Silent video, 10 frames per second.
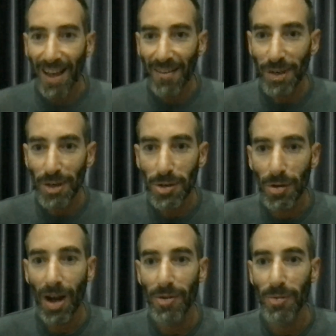I'm not
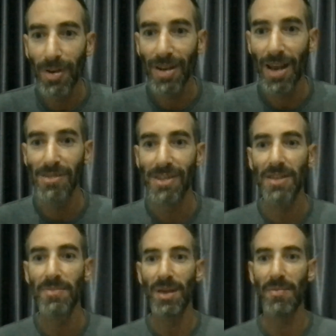sure how to pronounce
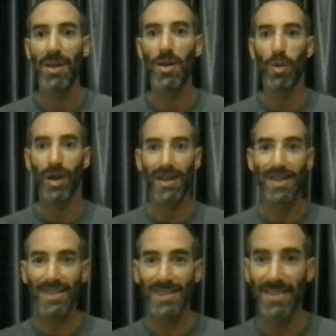it. Maybe
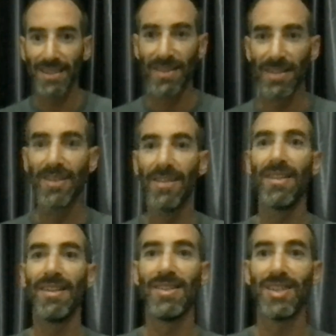Quinn,
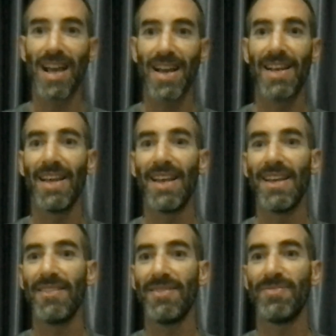
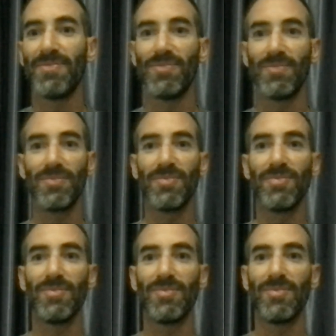Jacqueline.
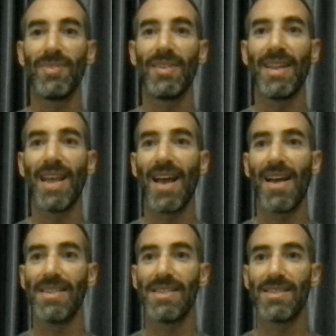
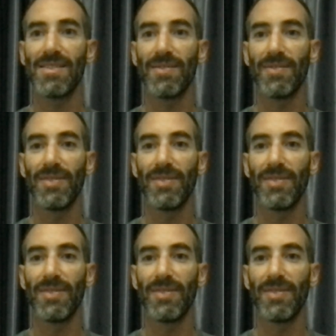Nice.